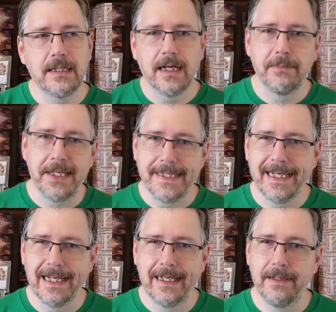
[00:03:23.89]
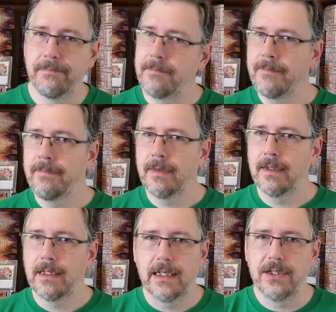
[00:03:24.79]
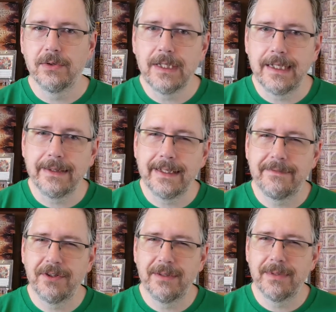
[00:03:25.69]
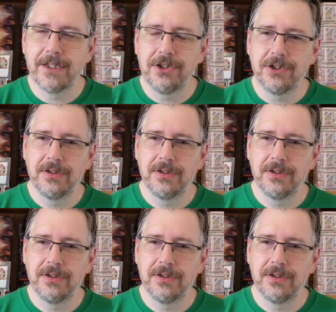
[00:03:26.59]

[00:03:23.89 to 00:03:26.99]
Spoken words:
I'm at 9. I don't like that very much.